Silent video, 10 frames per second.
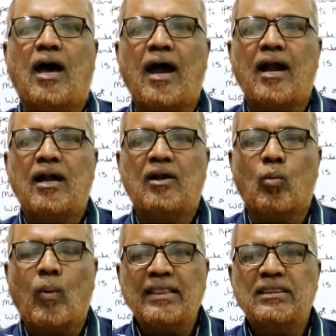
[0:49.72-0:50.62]

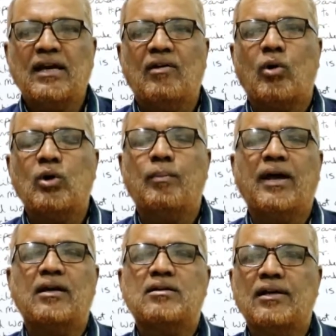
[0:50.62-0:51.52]
And one thing I want to
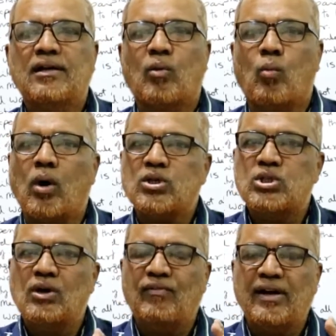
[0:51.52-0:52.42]
make it clear,
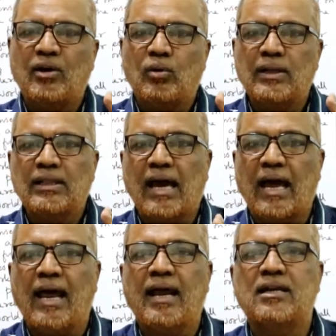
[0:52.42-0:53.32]
watch the video till
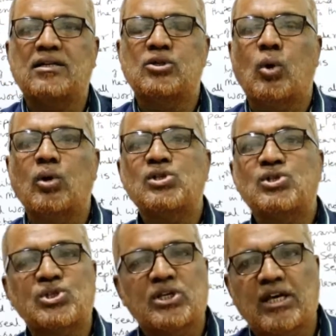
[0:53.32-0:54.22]
the end. Don't
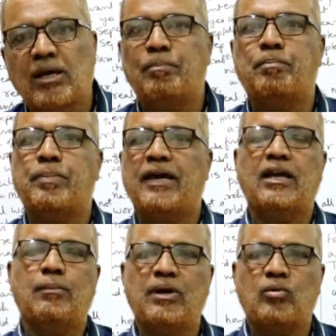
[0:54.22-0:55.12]
skip
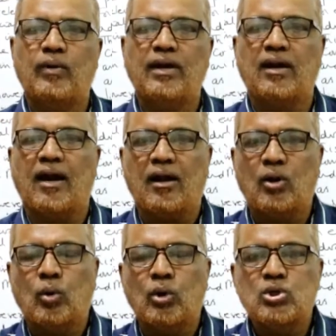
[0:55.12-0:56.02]
in between
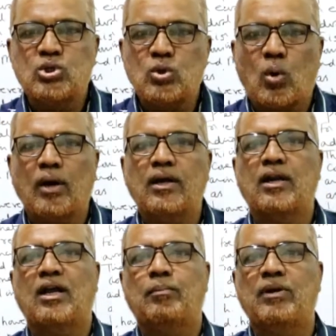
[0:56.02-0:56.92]
and don't
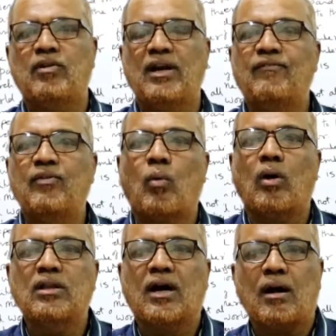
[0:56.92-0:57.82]
join in between if you
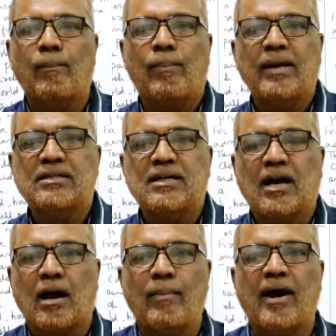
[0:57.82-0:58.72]
want the complete
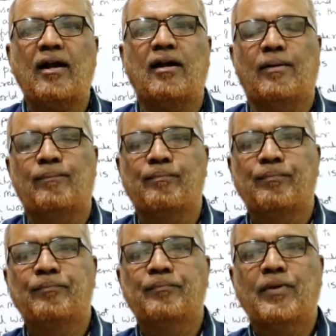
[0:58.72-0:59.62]
command
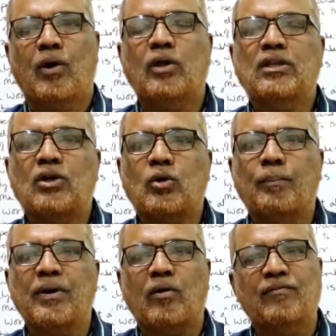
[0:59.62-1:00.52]
on the
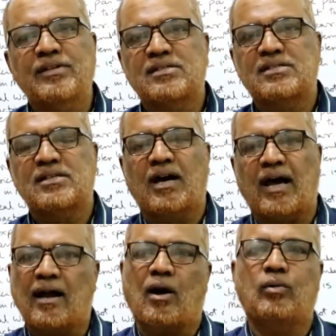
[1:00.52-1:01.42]
topic of this
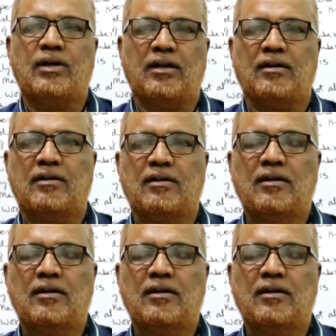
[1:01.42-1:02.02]
accounting.